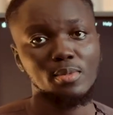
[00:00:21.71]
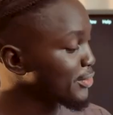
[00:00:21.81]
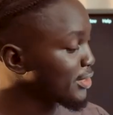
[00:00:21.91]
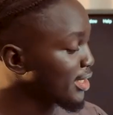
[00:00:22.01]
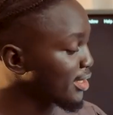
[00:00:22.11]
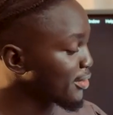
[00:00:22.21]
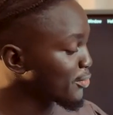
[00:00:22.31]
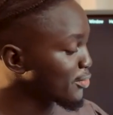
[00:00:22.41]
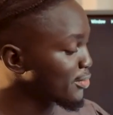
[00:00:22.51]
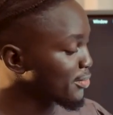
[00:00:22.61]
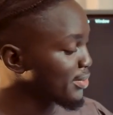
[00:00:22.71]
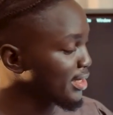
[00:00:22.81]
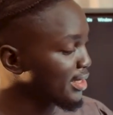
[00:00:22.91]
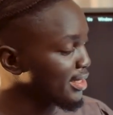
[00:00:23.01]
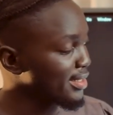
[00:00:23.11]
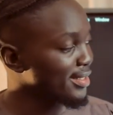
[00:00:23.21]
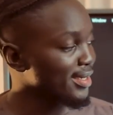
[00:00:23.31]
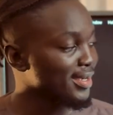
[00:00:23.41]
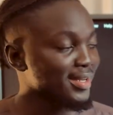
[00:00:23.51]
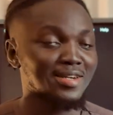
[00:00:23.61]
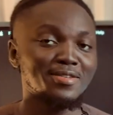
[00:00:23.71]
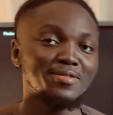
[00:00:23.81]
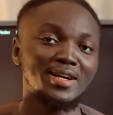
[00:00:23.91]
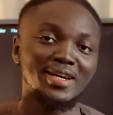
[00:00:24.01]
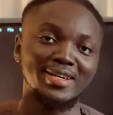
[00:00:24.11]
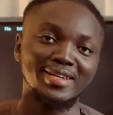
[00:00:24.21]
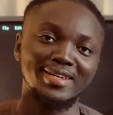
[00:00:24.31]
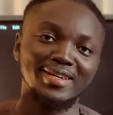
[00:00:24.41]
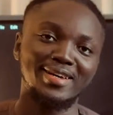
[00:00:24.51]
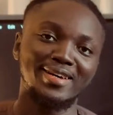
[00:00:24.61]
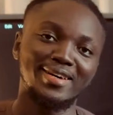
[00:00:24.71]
Today, we'll be clarifying,